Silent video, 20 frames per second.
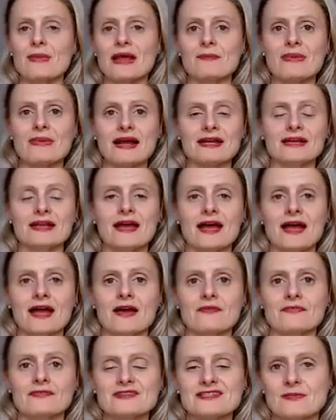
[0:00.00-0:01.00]
might
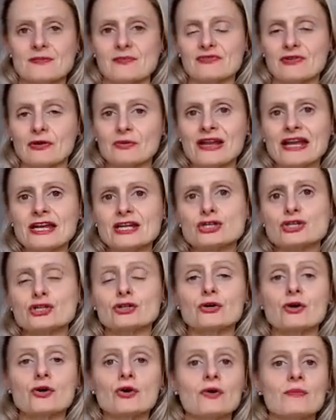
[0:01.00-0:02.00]
have some
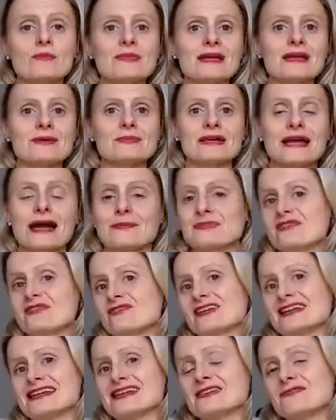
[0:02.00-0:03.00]
foundational, maybe I'm
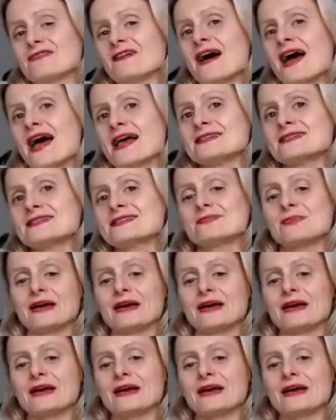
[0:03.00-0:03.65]
even advanced,